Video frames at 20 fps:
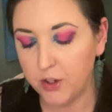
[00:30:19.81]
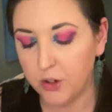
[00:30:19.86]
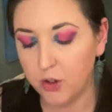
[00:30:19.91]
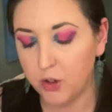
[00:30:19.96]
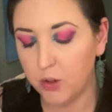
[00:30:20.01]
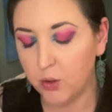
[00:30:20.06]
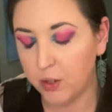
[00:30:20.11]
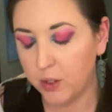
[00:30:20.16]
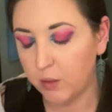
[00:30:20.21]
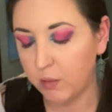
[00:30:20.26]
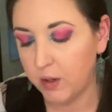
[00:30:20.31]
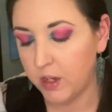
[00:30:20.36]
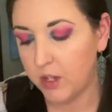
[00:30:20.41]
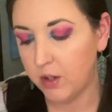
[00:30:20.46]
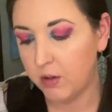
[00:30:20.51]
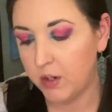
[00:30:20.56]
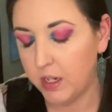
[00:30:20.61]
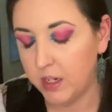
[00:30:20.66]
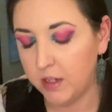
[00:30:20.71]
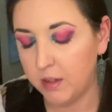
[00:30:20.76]
you're doing what
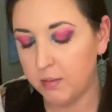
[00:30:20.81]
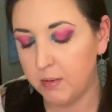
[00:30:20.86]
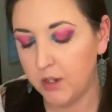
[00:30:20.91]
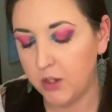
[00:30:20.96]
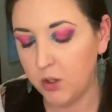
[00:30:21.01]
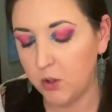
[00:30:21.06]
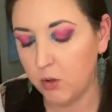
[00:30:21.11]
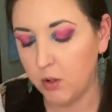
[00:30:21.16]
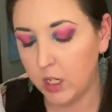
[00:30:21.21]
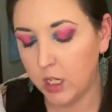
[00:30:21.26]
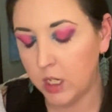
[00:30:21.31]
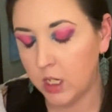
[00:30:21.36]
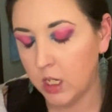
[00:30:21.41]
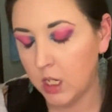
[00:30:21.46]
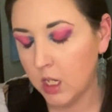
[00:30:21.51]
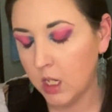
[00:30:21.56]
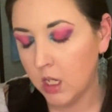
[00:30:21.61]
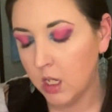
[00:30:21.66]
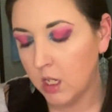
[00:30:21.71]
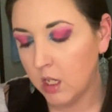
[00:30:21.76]
you need to be doing.
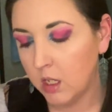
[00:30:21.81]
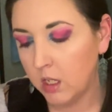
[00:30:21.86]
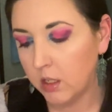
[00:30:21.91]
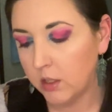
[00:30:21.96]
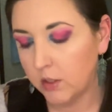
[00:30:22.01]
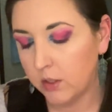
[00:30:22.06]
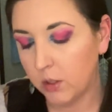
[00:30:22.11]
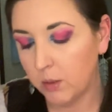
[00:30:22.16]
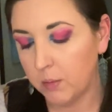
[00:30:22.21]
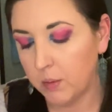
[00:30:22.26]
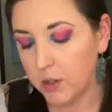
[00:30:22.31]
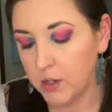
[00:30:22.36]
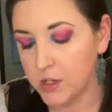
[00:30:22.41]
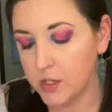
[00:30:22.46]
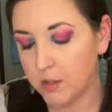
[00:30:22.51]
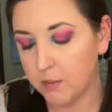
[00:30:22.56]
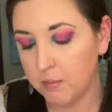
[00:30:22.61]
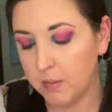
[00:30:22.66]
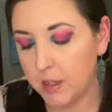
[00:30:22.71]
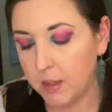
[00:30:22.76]
So
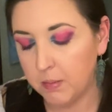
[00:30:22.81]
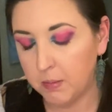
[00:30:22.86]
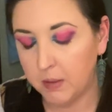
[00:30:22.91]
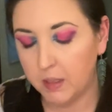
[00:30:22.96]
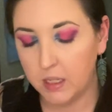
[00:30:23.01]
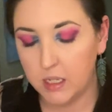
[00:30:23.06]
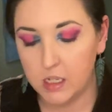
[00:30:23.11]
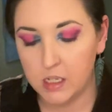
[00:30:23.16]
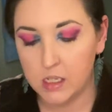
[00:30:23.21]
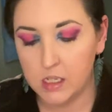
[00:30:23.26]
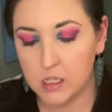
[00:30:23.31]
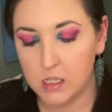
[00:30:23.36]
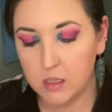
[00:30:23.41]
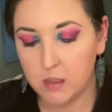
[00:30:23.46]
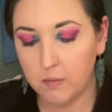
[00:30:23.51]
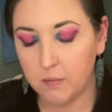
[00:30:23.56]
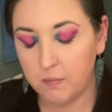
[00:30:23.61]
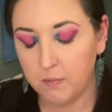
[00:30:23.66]
person B, please.